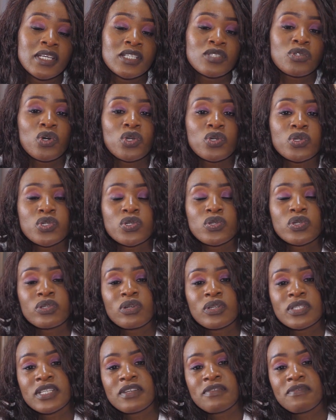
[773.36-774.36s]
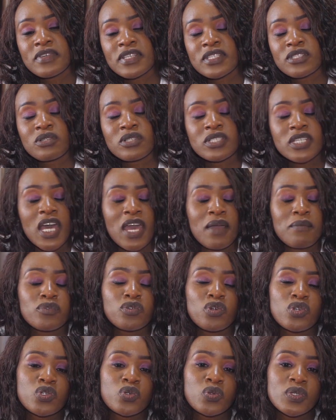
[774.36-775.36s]
So you should not invest your time.
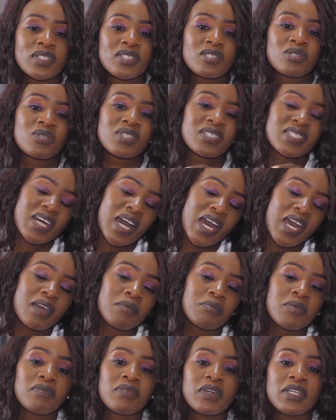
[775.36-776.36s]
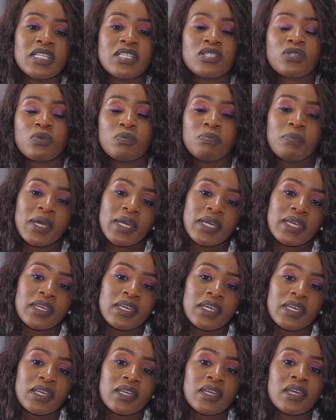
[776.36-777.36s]
Don't waste your time even into
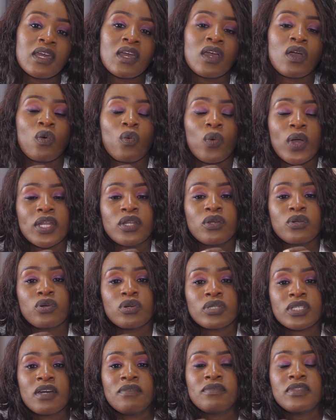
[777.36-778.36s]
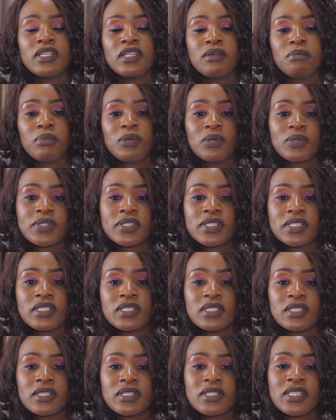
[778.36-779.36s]
baking when you don't have the
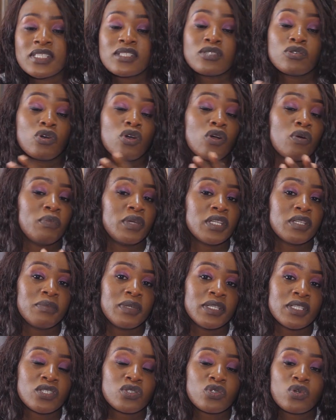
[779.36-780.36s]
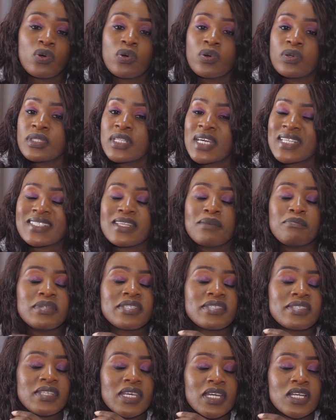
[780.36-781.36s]
deposit. There's no commitment. So that's a
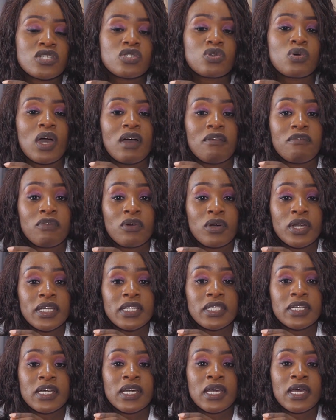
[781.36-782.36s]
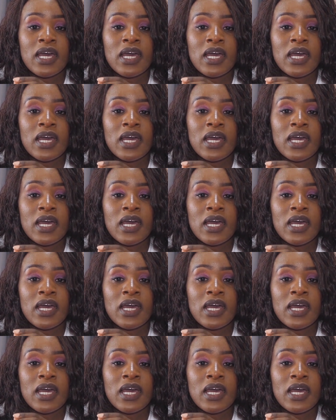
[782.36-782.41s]
mistake to avoid.